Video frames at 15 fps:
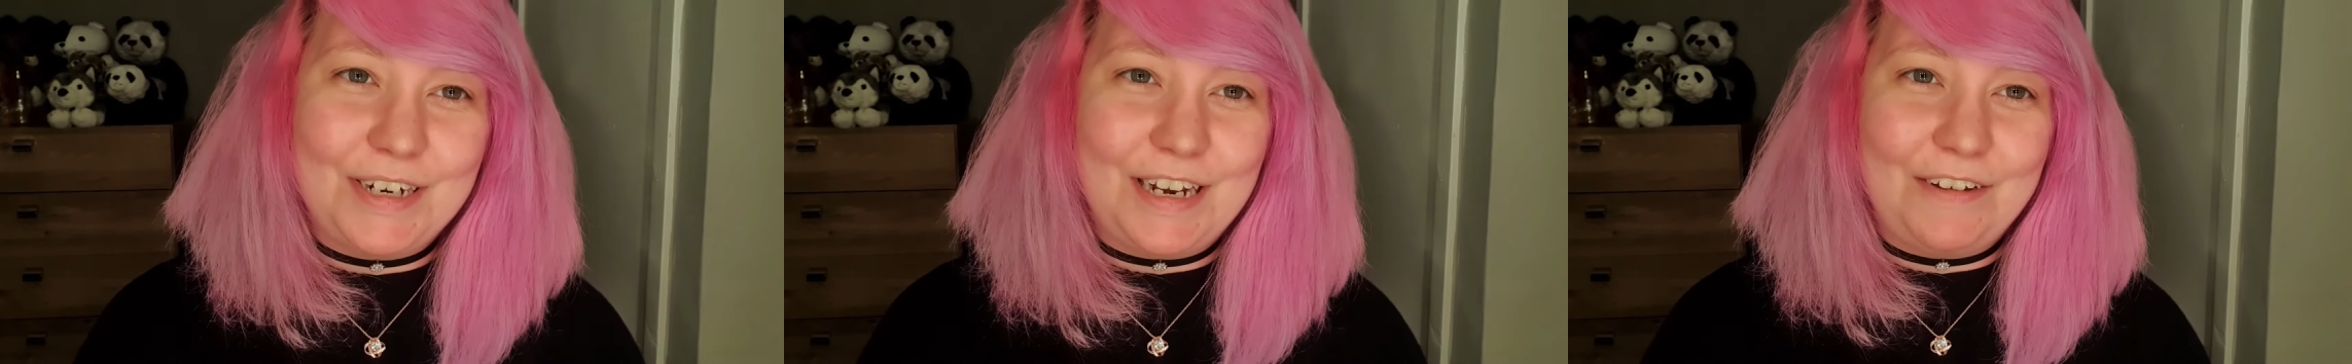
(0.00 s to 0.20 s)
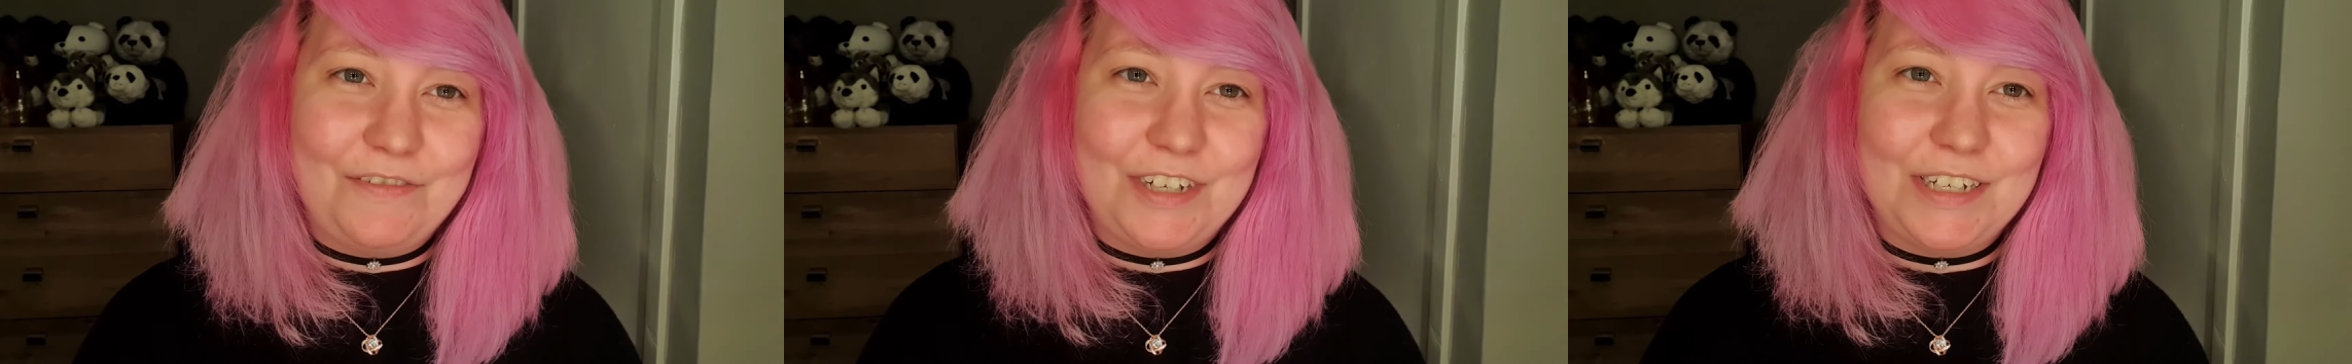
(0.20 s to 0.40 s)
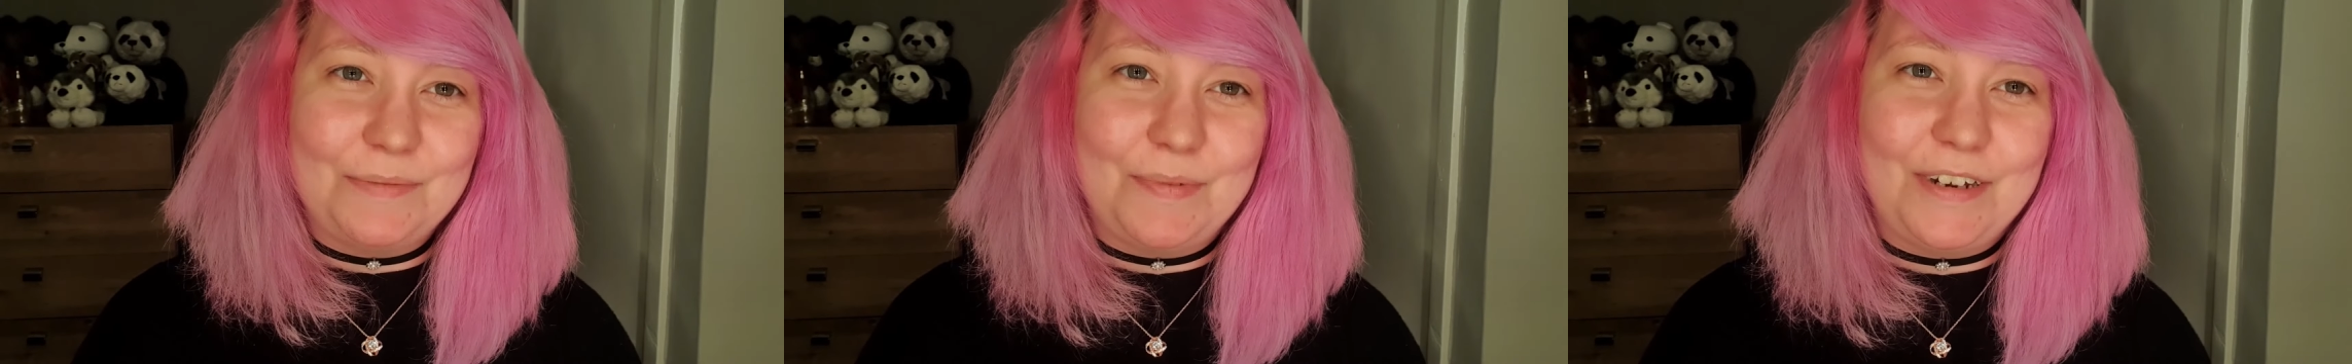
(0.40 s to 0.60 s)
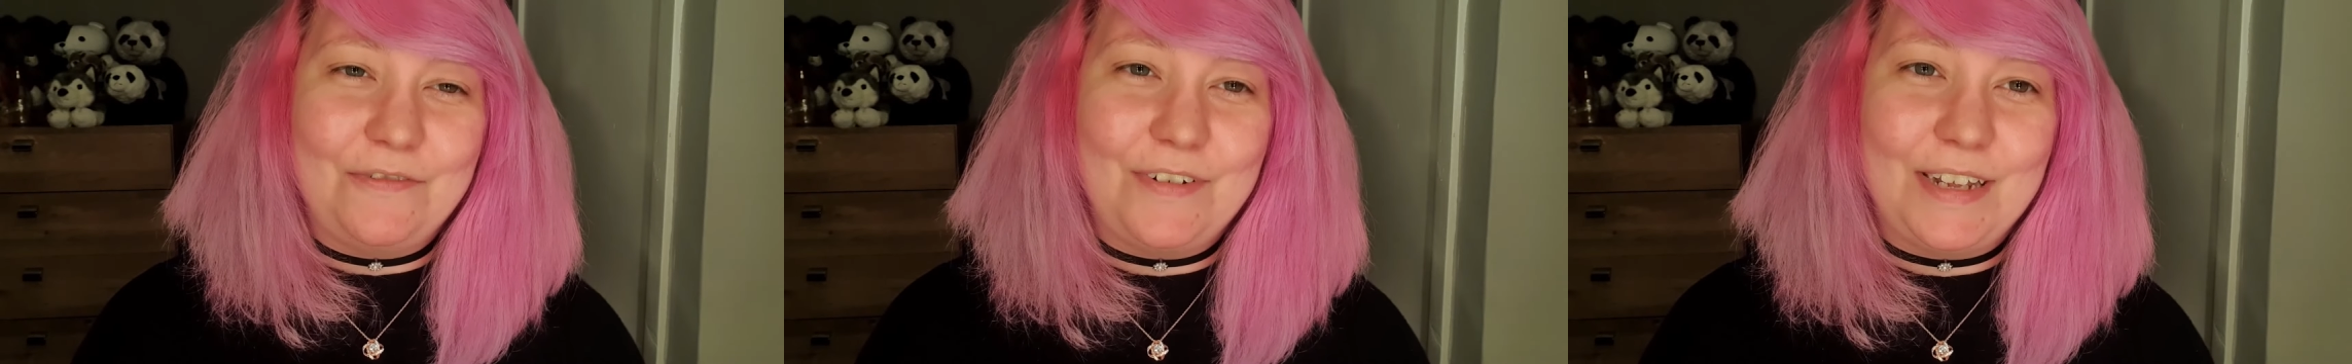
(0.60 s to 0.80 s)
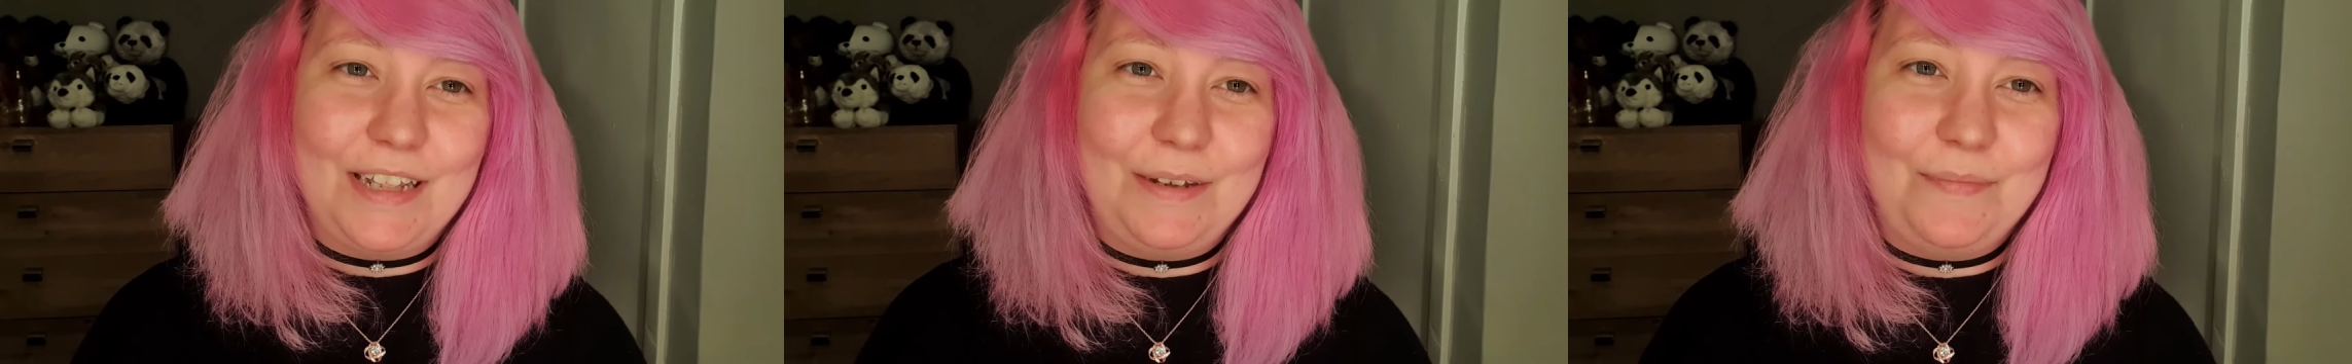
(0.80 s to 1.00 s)
I've just been
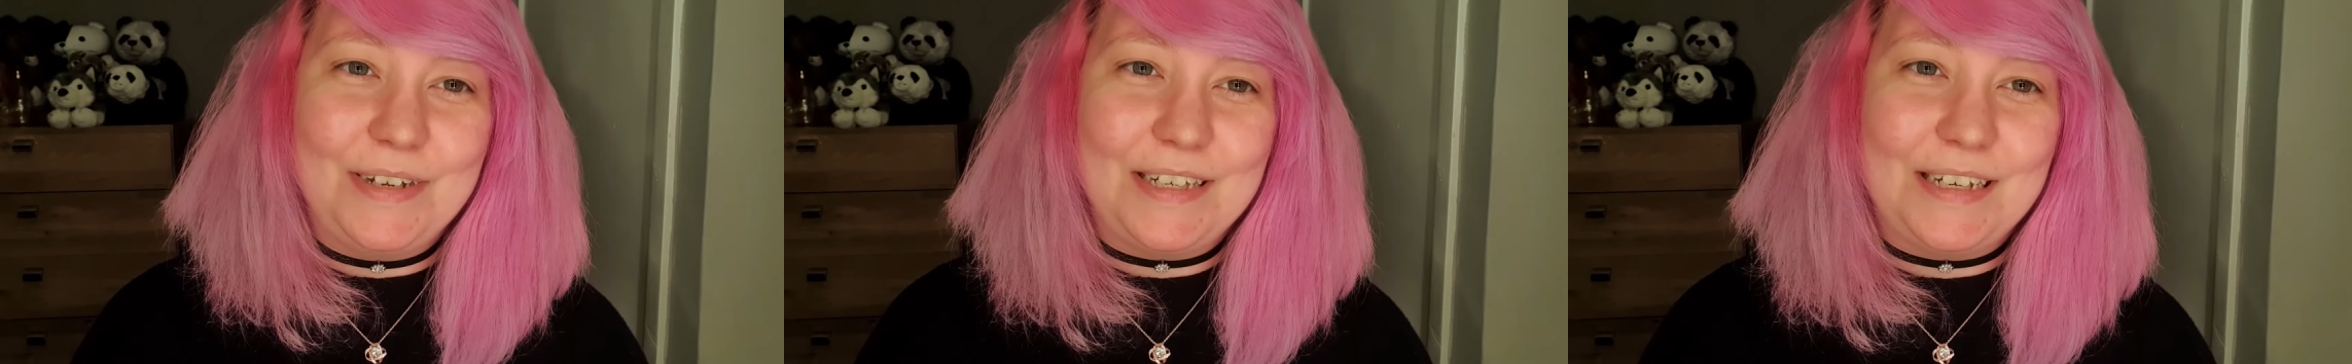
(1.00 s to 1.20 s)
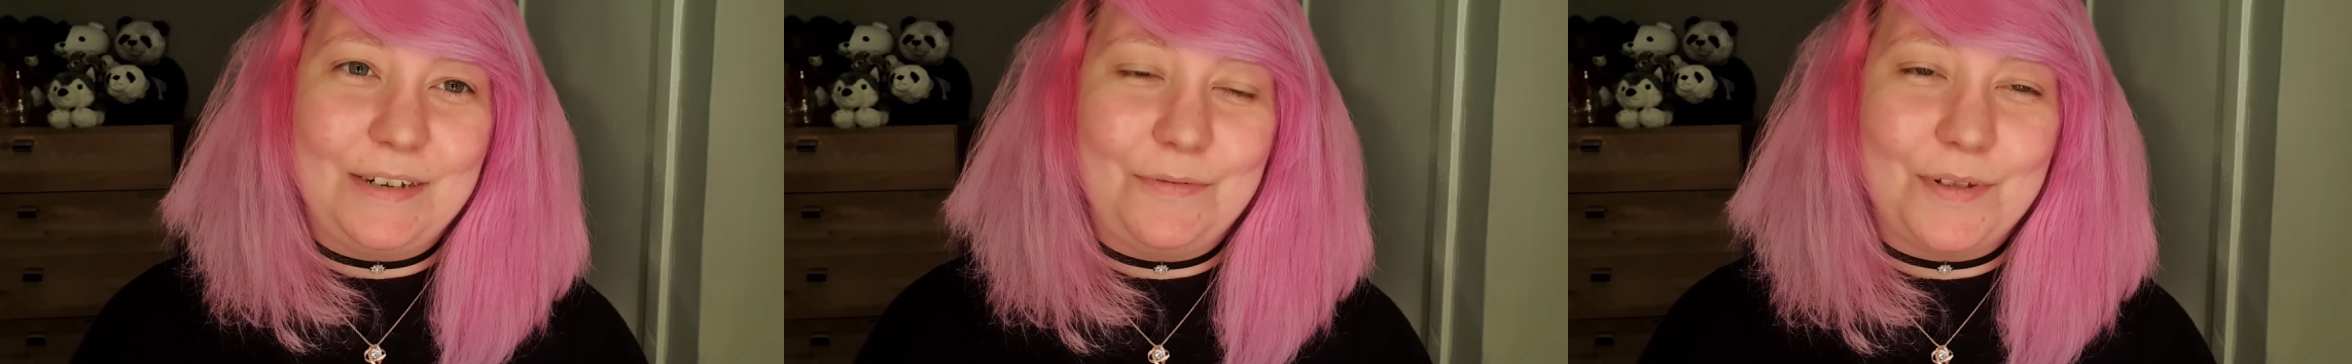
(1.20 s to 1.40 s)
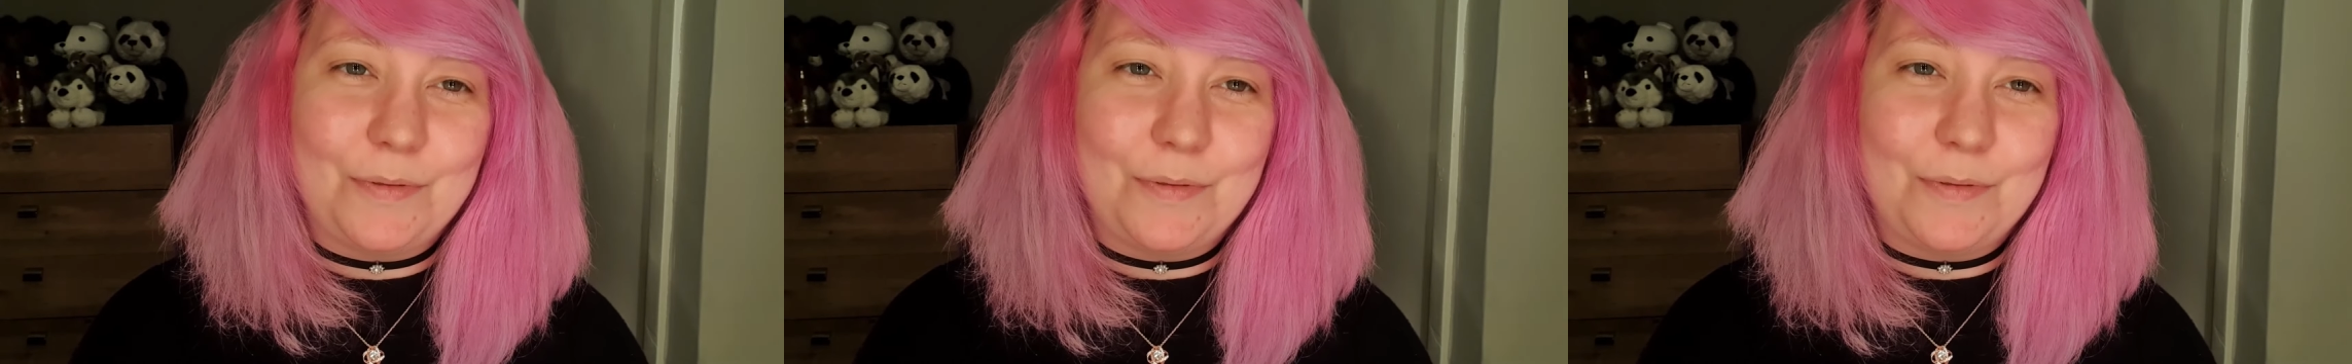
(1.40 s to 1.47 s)
really busy with